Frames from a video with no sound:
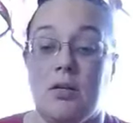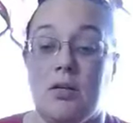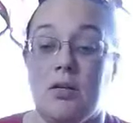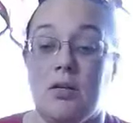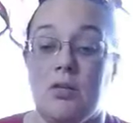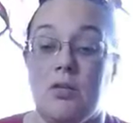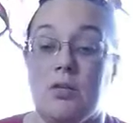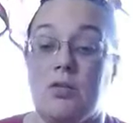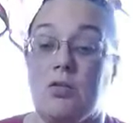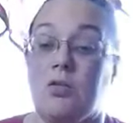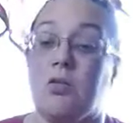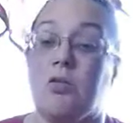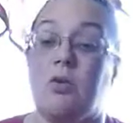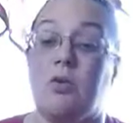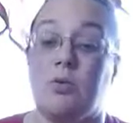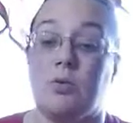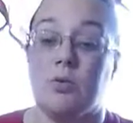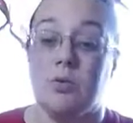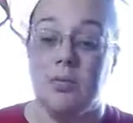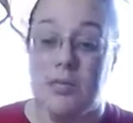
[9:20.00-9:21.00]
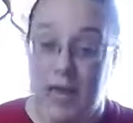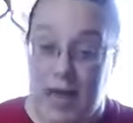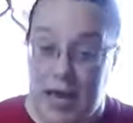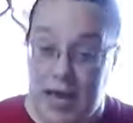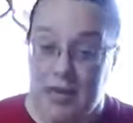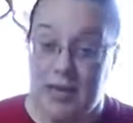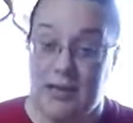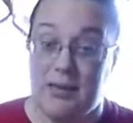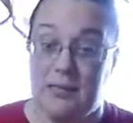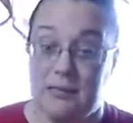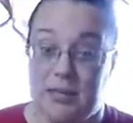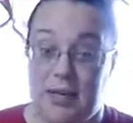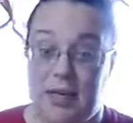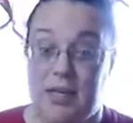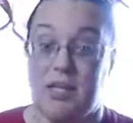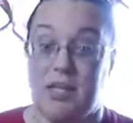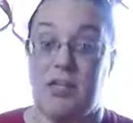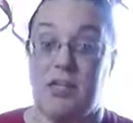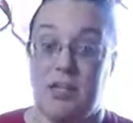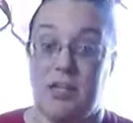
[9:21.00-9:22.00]
So take
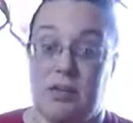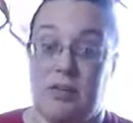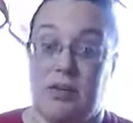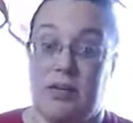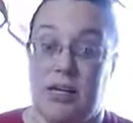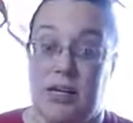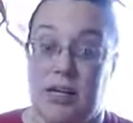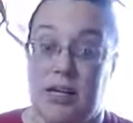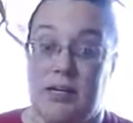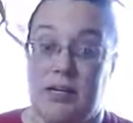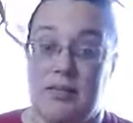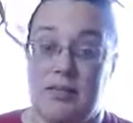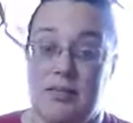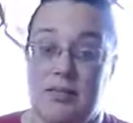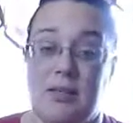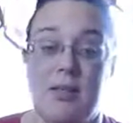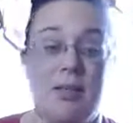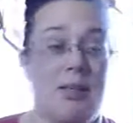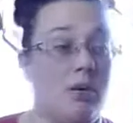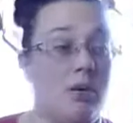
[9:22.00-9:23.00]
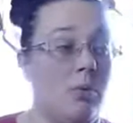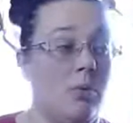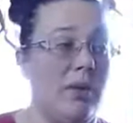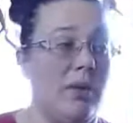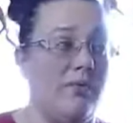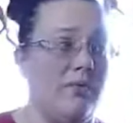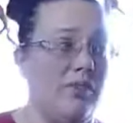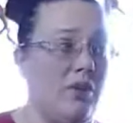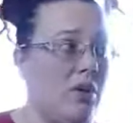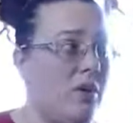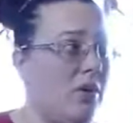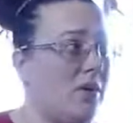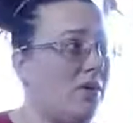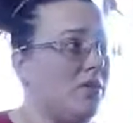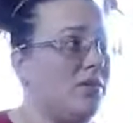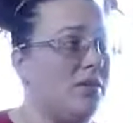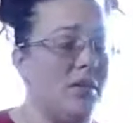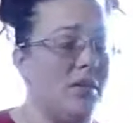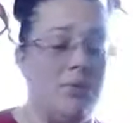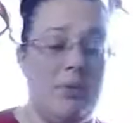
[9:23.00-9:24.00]
advantage of it, guys. We have
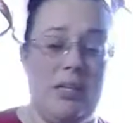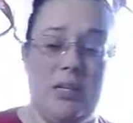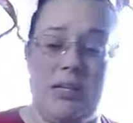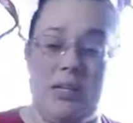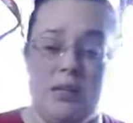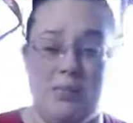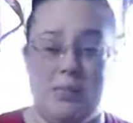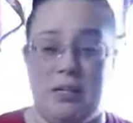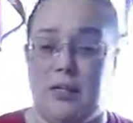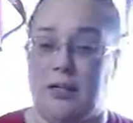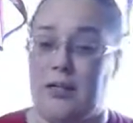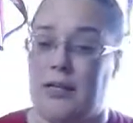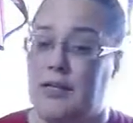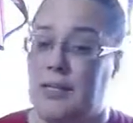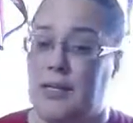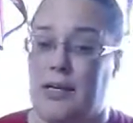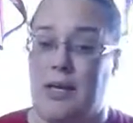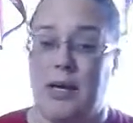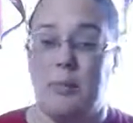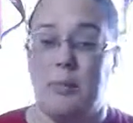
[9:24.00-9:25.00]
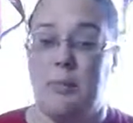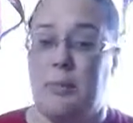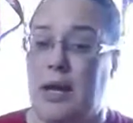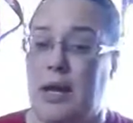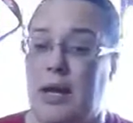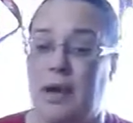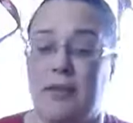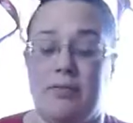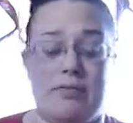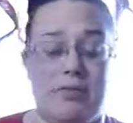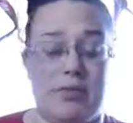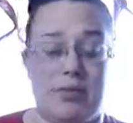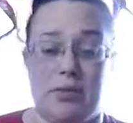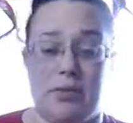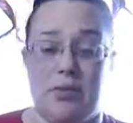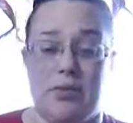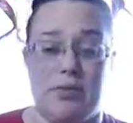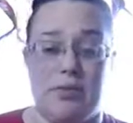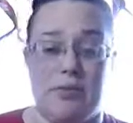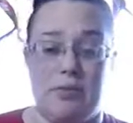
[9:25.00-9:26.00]
yards that we need to be cleaning up
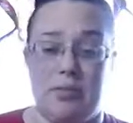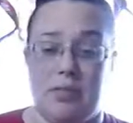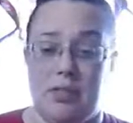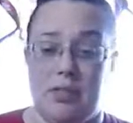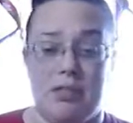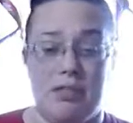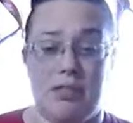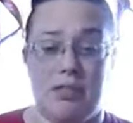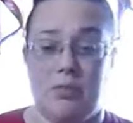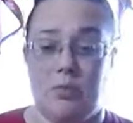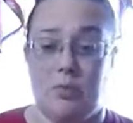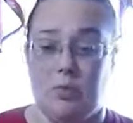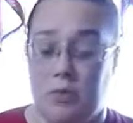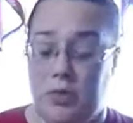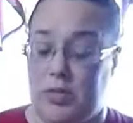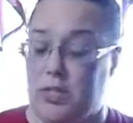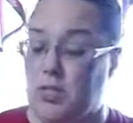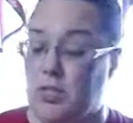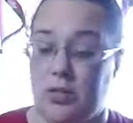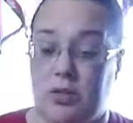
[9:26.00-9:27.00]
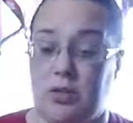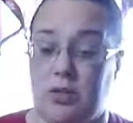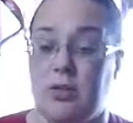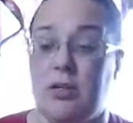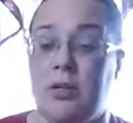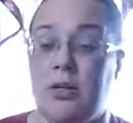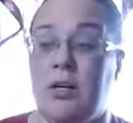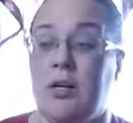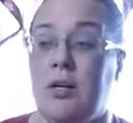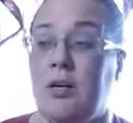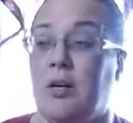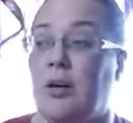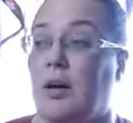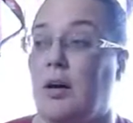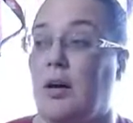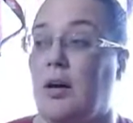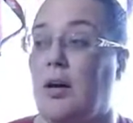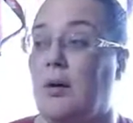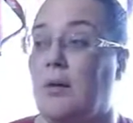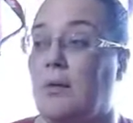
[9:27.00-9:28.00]
after this winter.
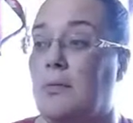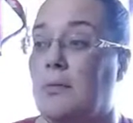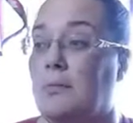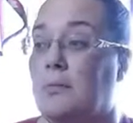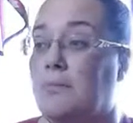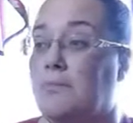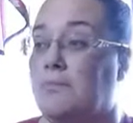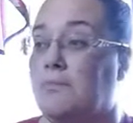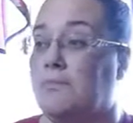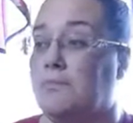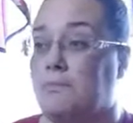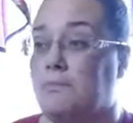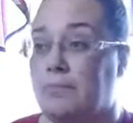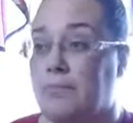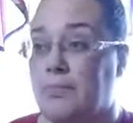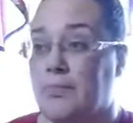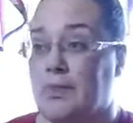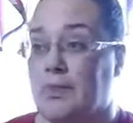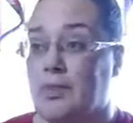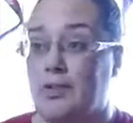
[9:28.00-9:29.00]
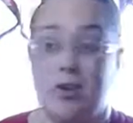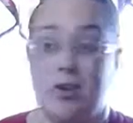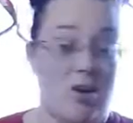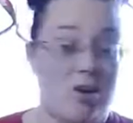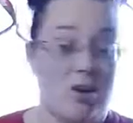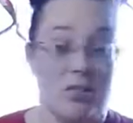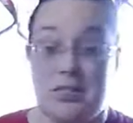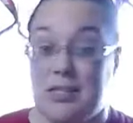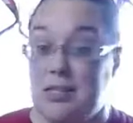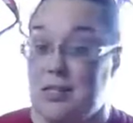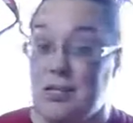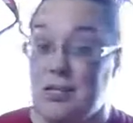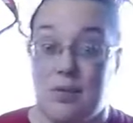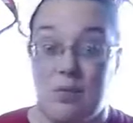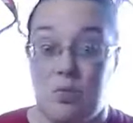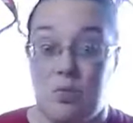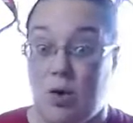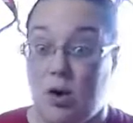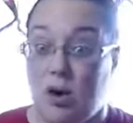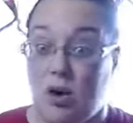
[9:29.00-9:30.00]
Dogs that
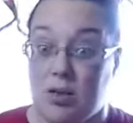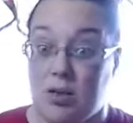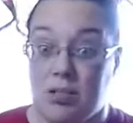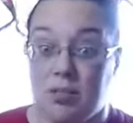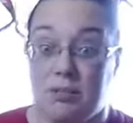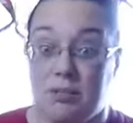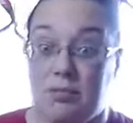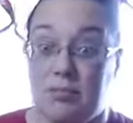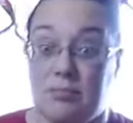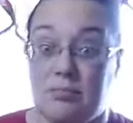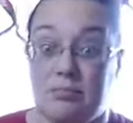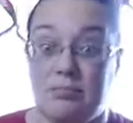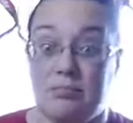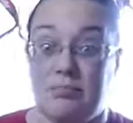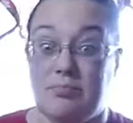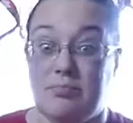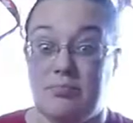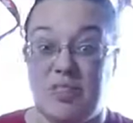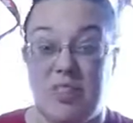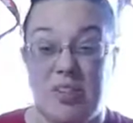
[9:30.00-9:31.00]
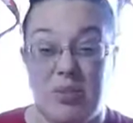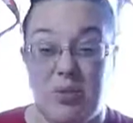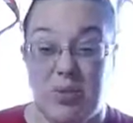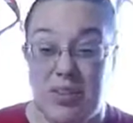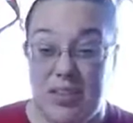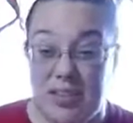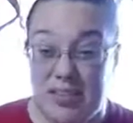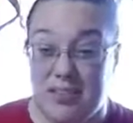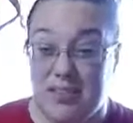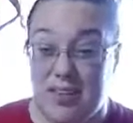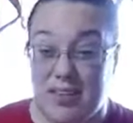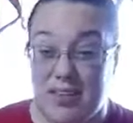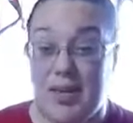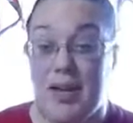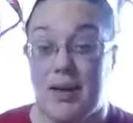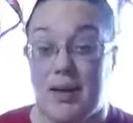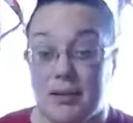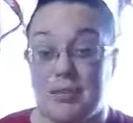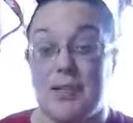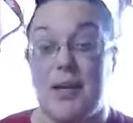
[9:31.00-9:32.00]
need walked, things like
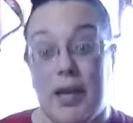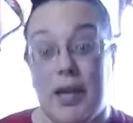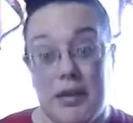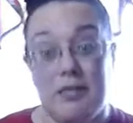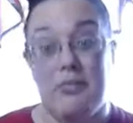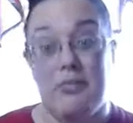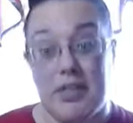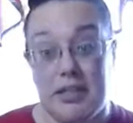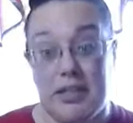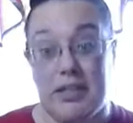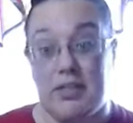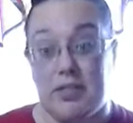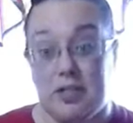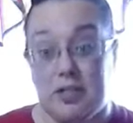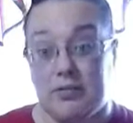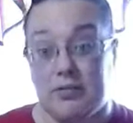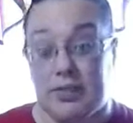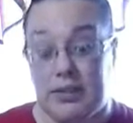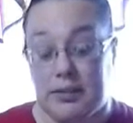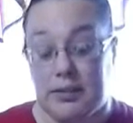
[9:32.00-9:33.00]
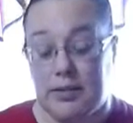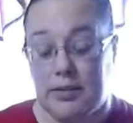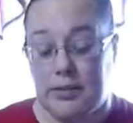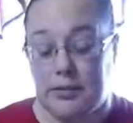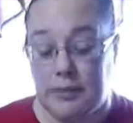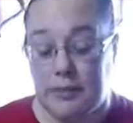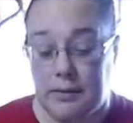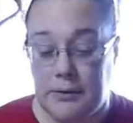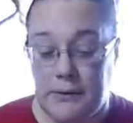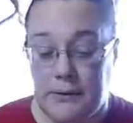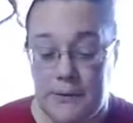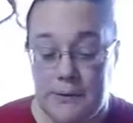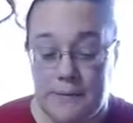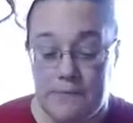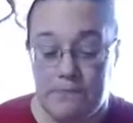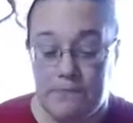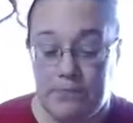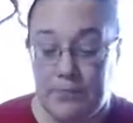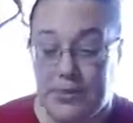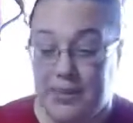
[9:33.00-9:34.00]
that. Take advantage of it.
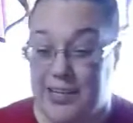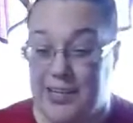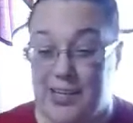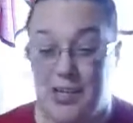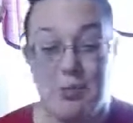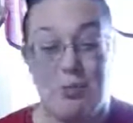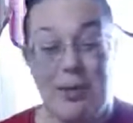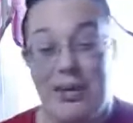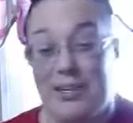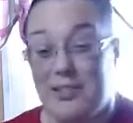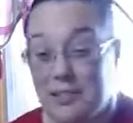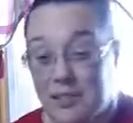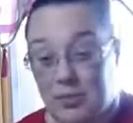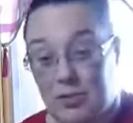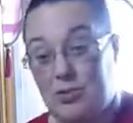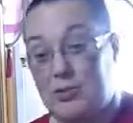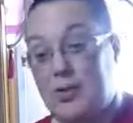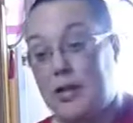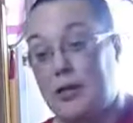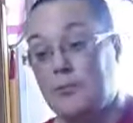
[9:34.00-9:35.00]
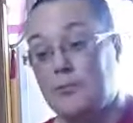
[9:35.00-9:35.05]
Get your bicycles out.